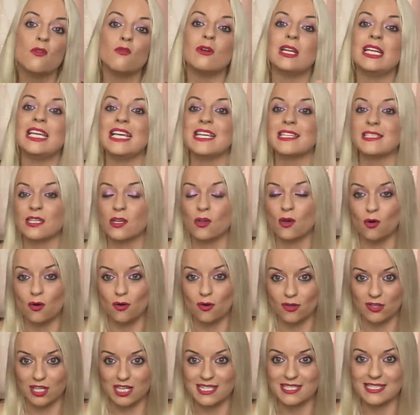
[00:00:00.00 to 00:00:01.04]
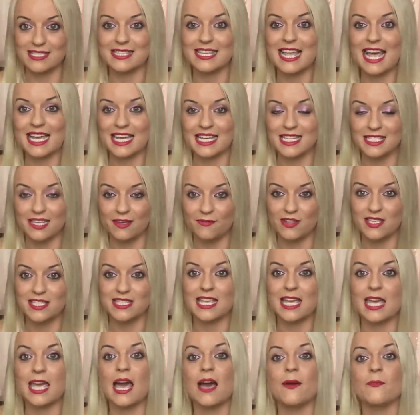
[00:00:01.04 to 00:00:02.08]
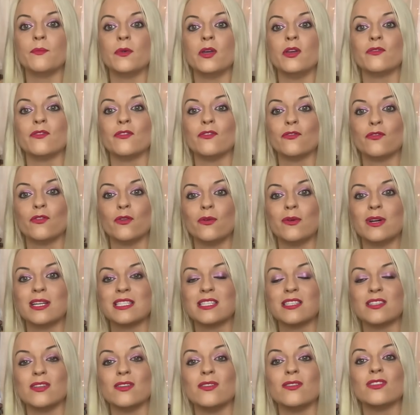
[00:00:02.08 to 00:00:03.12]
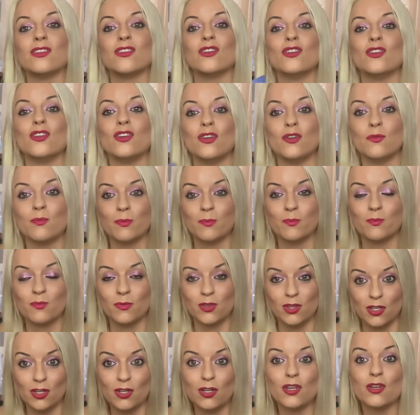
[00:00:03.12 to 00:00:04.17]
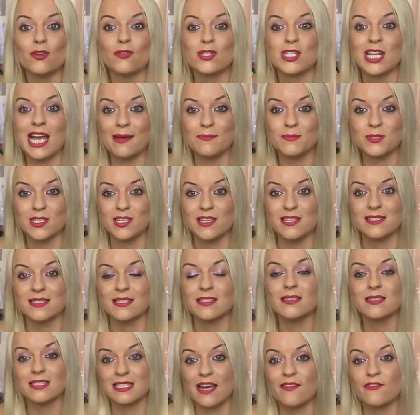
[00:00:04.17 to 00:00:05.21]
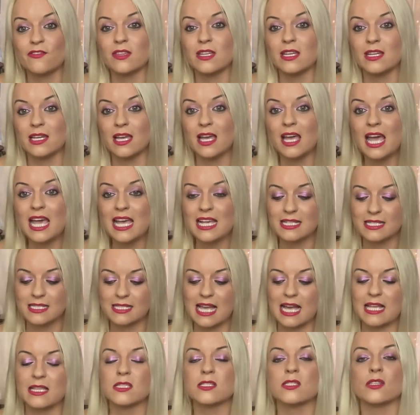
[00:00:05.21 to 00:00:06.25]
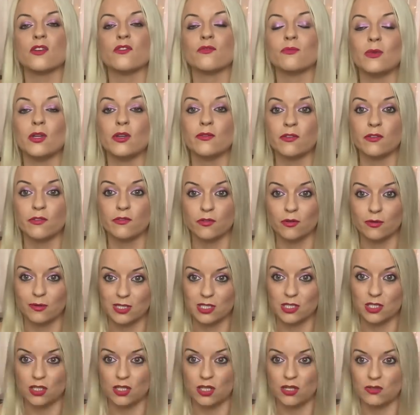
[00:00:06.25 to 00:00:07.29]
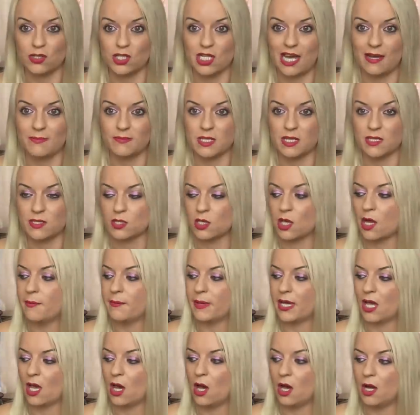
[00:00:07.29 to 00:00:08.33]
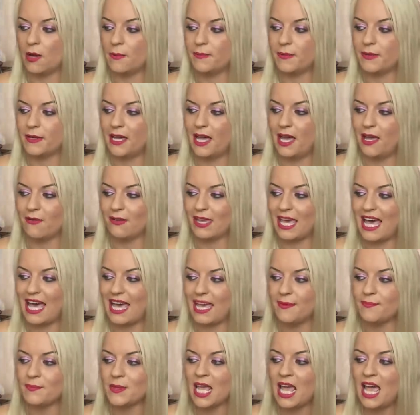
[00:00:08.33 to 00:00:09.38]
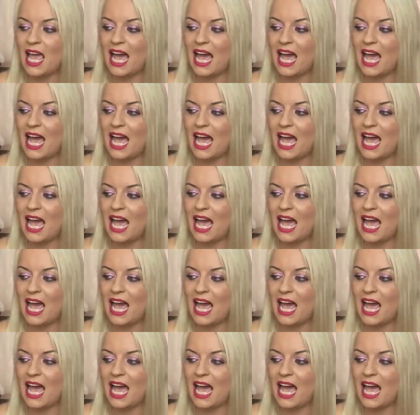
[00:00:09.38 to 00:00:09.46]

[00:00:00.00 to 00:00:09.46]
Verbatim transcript: releasing all this negativity and moving forward to the new the new chapters, definite stance of moving forward to new chapters coming up, okay?